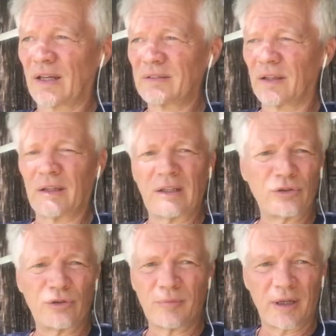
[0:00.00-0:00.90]
I still need
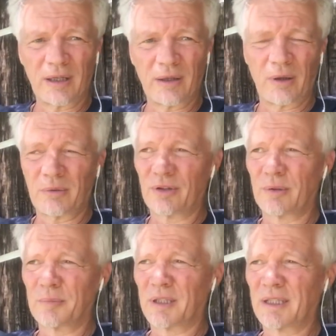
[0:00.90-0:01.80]
to do money while we're
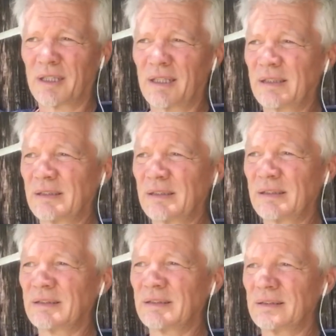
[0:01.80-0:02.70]
doing money.
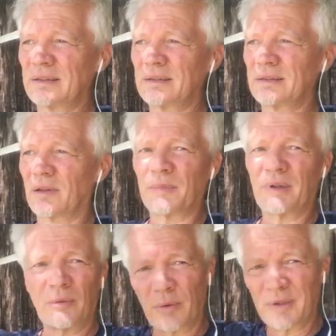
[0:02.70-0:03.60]

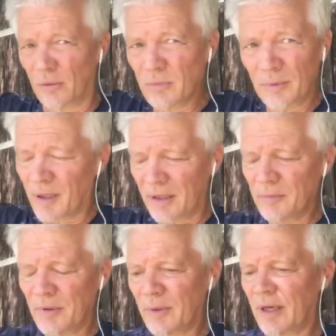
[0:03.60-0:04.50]
Someday we'll be done with
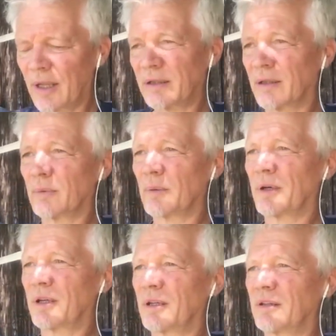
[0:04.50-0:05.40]
money, but we're not done
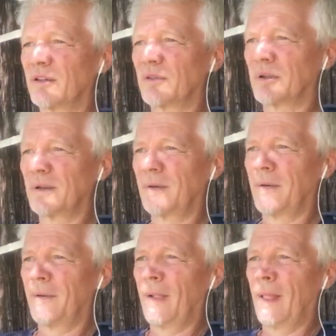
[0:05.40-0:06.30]
with money at this point.